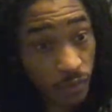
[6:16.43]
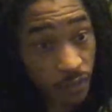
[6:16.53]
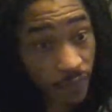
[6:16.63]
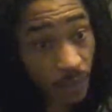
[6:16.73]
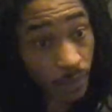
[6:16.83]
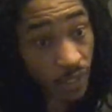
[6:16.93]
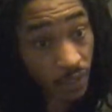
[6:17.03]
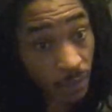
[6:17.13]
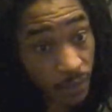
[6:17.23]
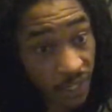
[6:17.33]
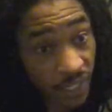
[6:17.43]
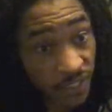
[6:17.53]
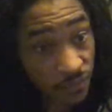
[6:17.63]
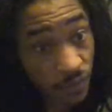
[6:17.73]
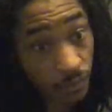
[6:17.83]
with the vibranium
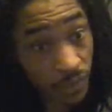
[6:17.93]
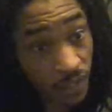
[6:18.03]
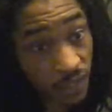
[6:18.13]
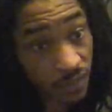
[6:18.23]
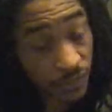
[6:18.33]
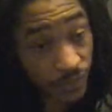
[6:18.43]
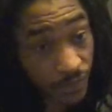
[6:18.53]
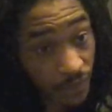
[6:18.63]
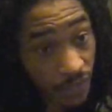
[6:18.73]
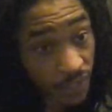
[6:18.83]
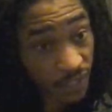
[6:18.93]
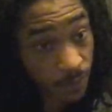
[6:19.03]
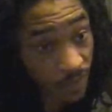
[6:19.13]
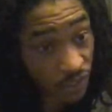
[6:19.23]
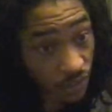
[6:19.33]
blast from the
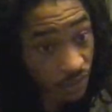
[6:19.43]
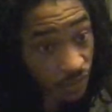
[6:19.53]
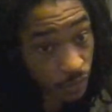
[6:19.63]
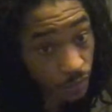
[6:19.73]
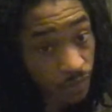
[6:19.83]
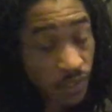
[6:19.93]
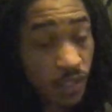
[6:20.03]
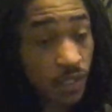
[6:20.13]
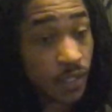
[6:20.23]
specialist dudes.